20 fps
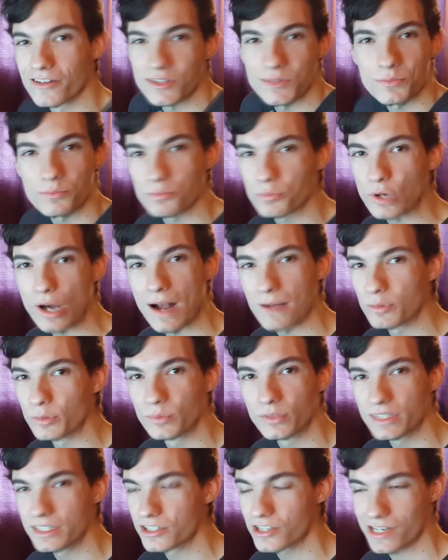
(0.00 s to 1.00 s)
It's
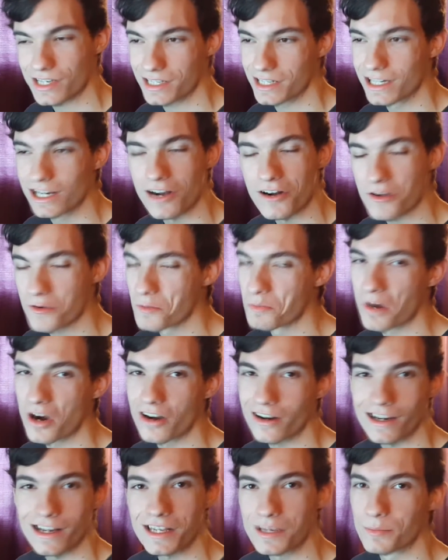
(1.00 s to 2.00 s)
probably just you go to a
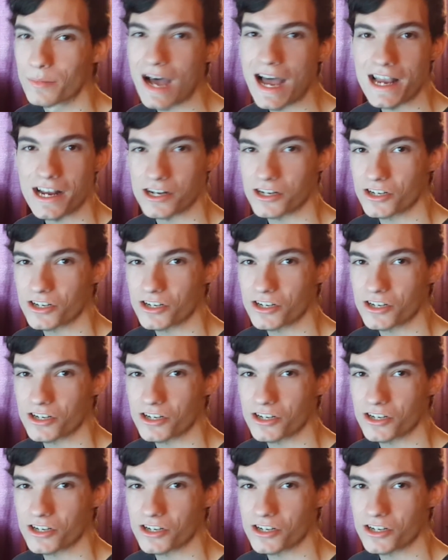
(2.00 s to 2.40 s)
market, you buy a